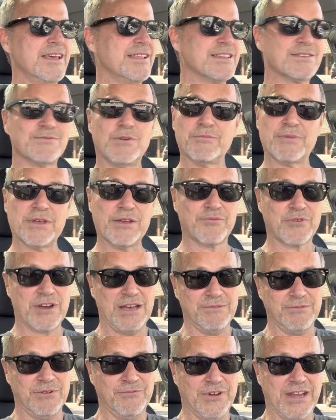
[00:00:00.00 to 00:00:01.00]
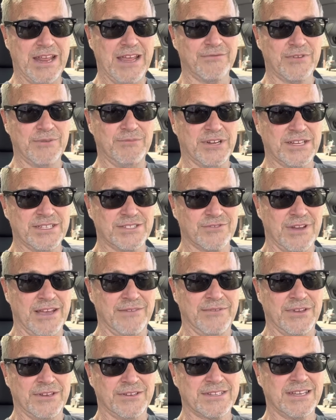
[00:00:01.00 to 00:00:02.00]
This won't be a problem when everybody's
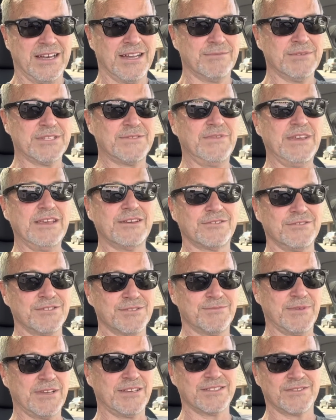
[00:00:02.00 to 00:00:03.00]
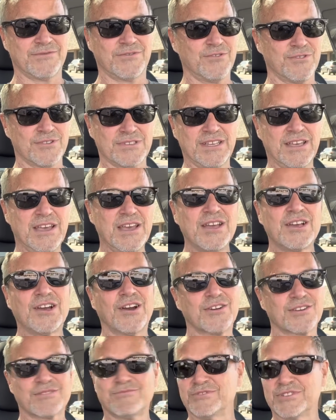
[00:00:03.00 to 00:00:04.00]
driving autonomous vehicles because of course
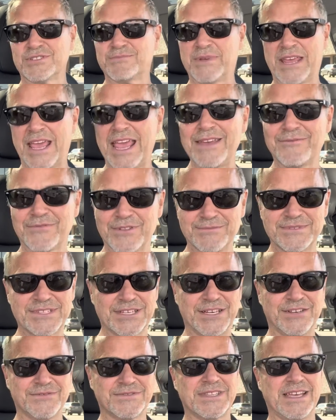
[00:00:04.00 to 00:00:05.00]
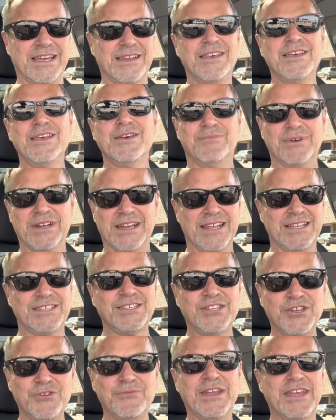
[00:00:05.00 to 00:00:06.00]
cars will just behave themselves then. But
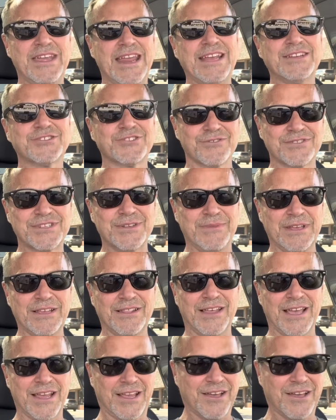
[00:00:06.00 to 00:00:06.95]
it's human nature to be like,